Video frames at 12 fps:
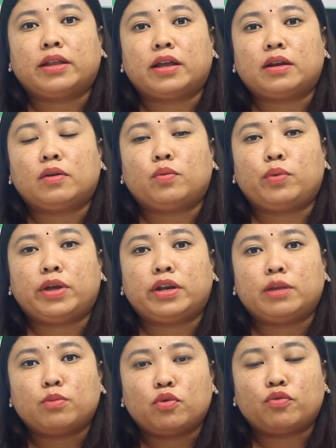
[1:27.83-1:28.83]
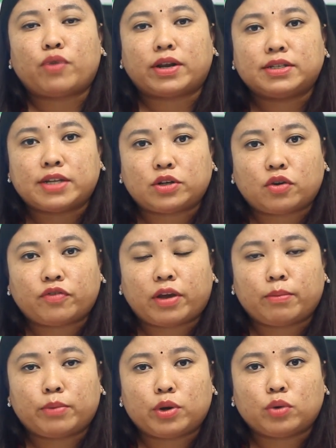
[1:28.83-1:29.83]
then we remove one set of
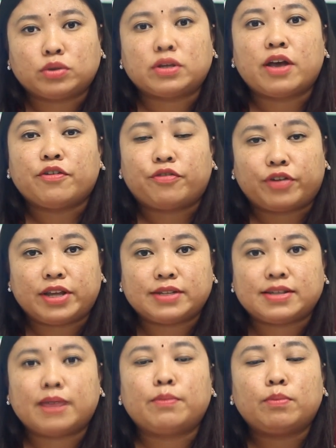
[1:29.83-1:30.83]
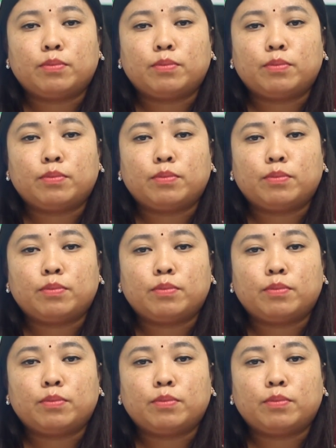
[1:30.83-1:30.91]
embryos freeze them